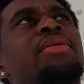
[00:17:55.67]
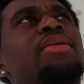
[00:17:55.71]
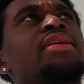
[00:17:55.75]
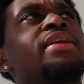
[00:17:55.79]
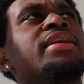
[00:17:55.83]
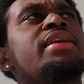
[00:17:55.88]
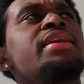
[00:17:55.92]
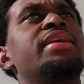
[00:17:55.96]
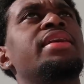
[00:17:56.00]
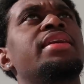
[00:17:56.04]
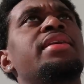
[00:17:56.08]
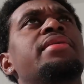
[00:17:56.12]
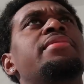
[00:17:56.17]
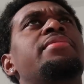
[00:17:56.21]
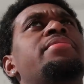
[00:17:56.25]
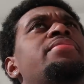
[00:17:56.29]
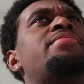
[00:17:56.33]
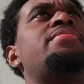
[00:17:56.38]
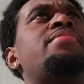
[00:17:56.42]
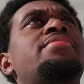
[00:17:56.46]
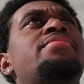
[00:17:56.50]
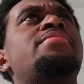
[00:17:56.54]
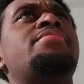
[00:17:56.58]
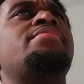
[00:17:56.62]
want to eat.
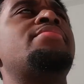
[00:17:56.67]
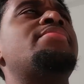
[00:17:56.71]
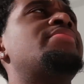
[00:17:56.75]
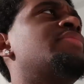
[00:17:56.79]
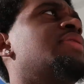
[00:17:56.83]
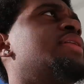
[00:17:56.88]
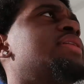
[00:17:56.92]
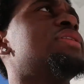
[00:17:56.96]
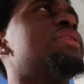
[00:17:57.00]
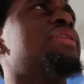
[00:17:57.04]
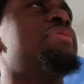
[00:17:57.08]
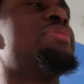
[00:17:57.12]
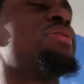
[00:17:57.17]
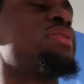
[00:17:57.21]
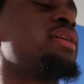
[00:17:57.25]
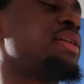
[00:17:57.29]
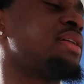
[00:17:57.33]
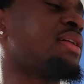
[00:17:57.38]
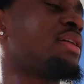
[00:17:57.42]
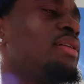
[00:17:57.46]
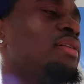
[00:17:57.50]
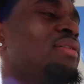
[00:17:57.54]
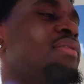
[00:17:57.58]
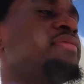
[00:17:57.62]
Actually, let me try to take